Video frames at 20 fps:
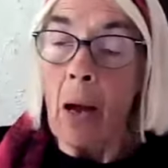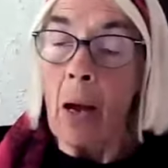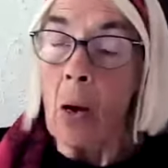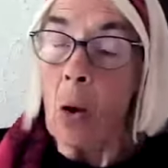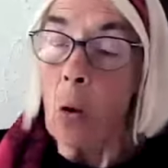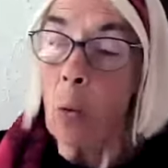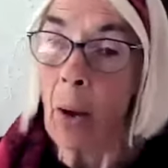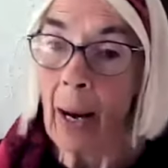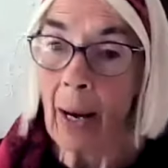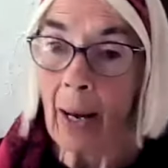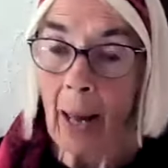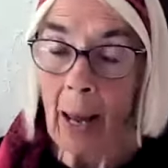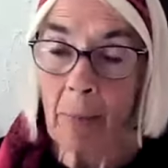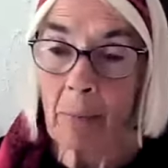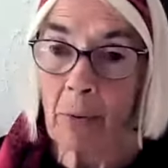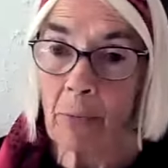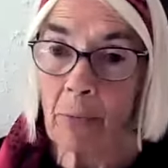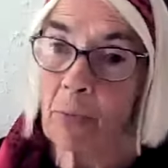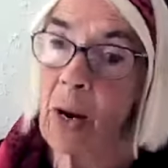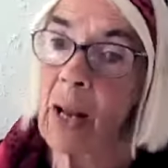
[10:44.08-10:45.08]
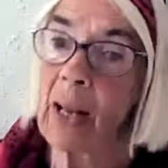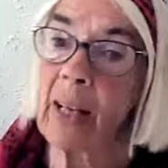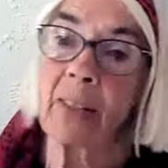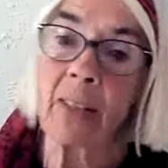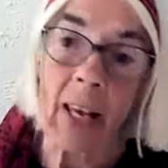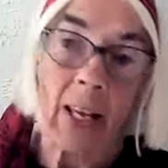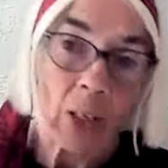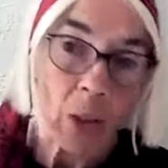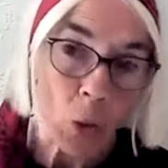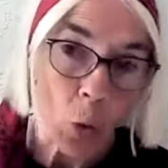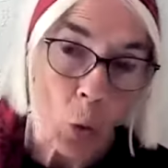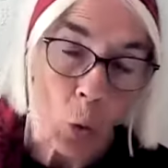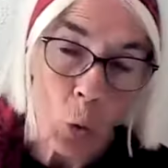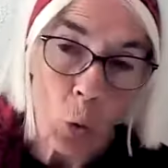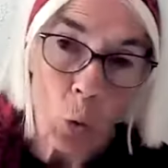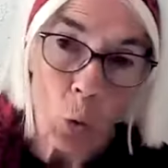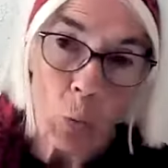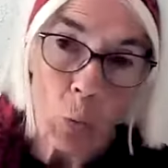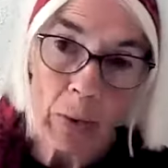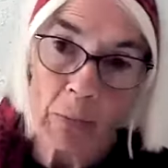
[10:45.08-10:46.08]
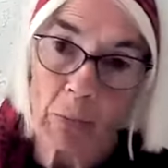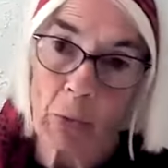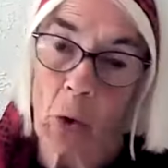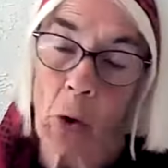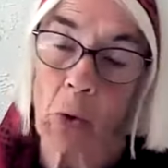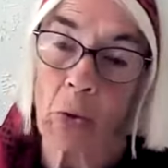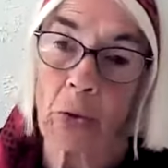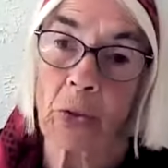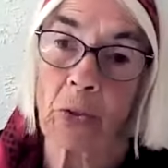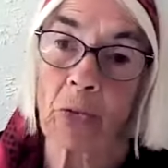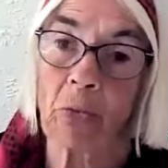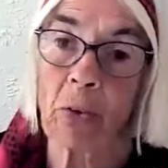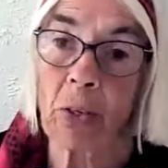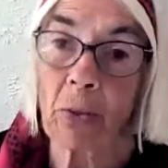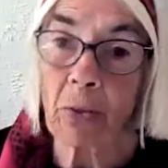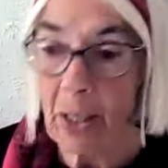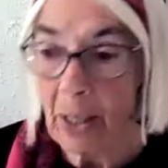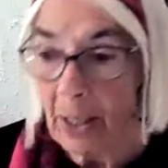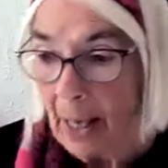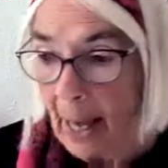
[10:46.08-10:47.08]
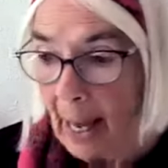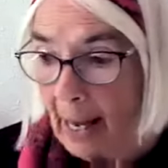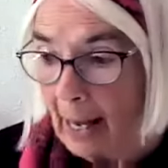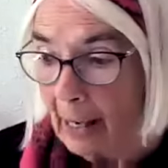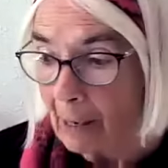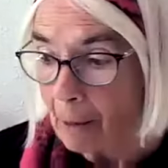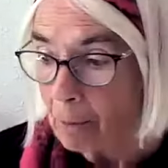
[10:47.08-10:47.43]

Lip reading: Well, I'm afraid that's all we've got for today.